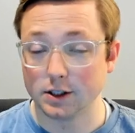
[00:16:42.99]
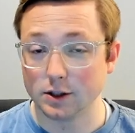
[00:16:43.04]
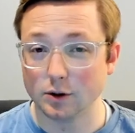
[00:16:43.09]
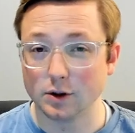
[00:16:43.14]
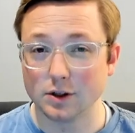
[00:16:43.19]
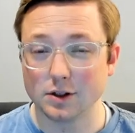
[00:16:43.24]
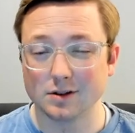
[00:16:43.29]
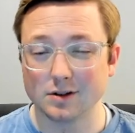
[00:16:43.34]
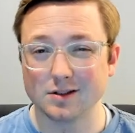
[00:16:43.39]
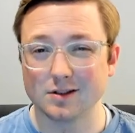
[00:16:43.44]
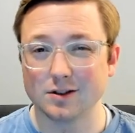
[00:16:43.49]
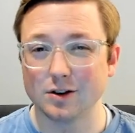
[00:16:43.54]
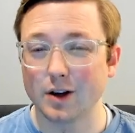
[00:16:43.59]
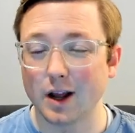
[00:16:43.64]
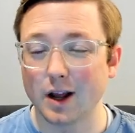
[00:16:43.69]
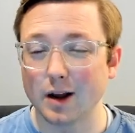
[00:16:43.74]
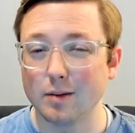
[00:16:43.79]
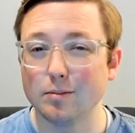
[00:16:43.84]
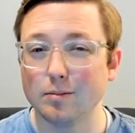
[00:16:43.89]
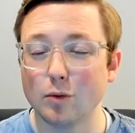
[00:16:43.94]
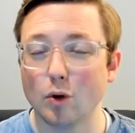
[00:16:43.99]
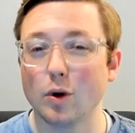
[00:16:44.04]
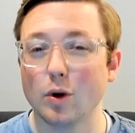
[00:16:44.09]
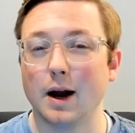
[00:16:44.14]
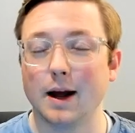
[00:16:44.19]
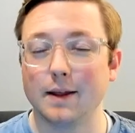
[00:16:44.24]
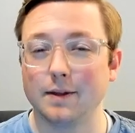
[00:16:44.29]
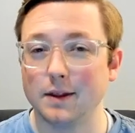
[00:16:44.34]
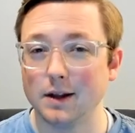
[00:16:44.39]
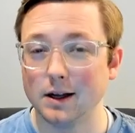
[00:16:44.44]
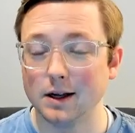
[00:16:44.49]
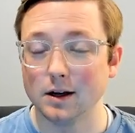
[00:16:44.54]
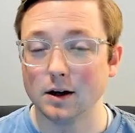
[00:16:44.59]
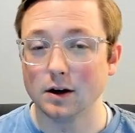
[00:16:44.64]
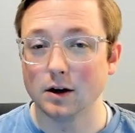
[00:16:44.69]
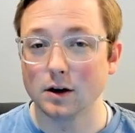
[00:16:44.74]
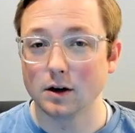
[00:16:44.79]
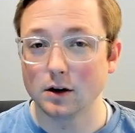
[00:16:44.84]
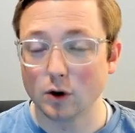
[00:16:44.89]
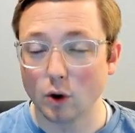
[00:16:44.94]
So it's looking more at the
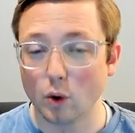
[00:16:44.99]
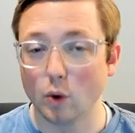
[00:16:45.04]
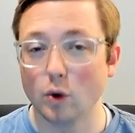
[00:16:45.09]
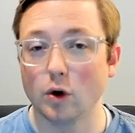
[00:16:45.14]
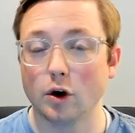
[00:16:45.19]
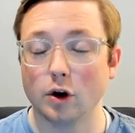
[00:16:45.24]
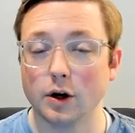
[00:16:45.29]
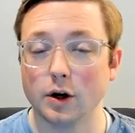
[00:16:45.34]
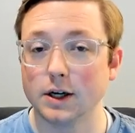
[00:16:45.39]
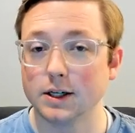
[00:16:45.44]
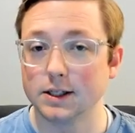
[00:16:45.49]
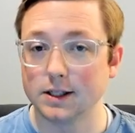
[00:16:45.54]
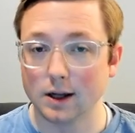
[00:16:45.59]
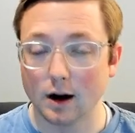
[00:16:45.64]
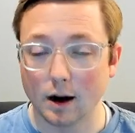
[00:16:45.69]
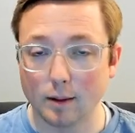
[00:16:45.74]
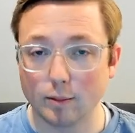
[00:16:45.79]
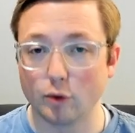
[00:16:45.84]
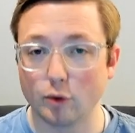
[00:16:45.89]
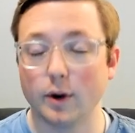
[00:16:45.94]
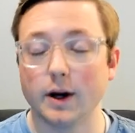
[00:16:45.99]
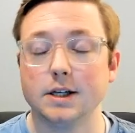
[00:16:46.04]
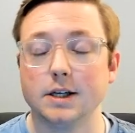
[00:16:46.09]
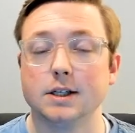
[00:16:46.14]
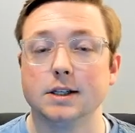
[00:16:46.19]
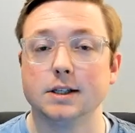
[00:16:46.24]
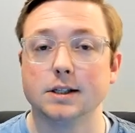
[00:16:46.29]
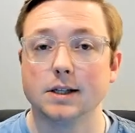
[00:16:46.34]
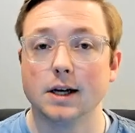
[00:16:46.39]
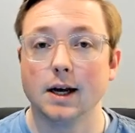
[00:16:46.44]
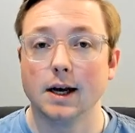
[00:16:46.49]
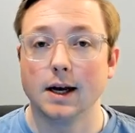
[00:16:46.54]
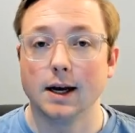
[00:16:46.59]
core earnings, the operations,